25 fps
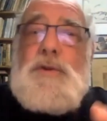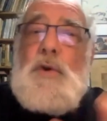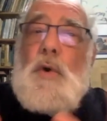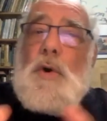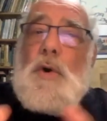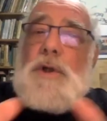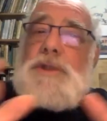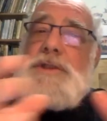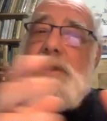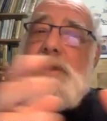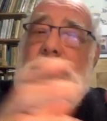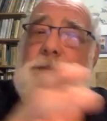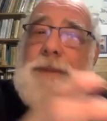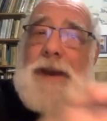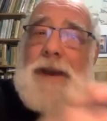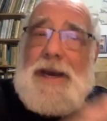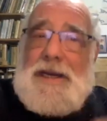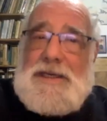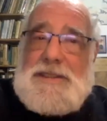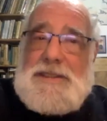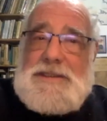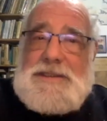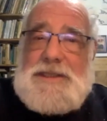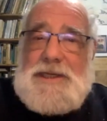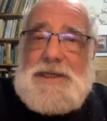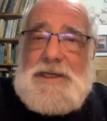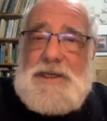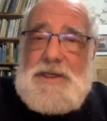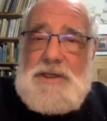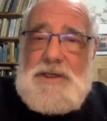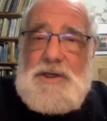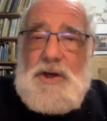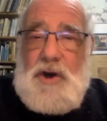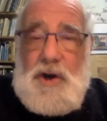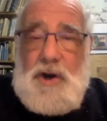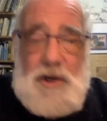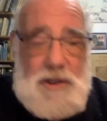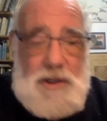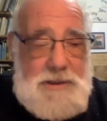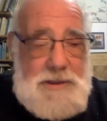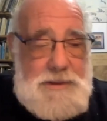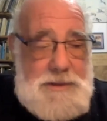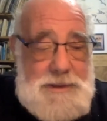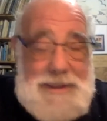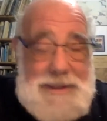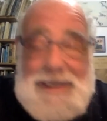towards the Palestinian cause.